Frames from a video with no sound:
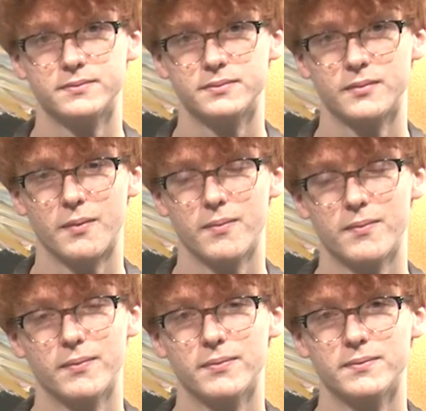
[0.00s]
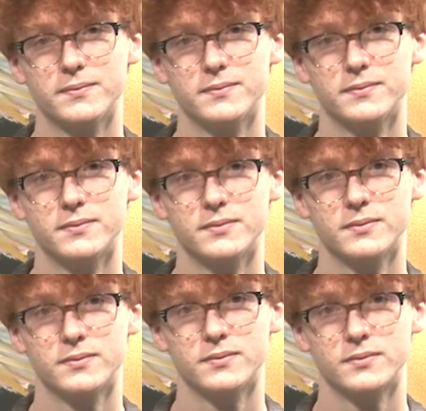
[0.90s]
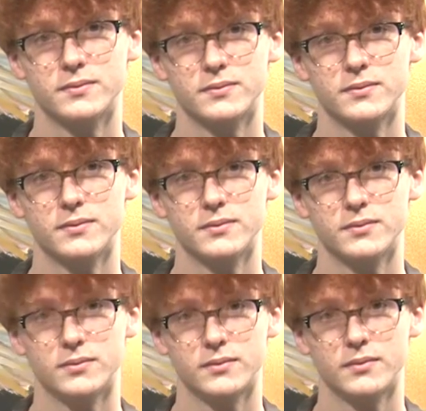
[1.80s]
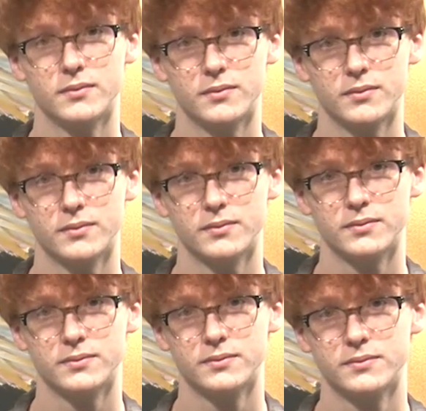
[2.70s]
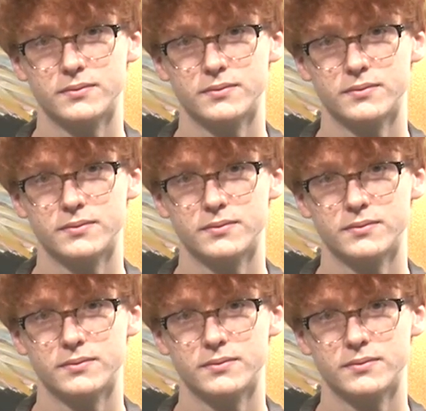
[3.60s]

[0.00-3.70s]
No words are spoken by the person on screen.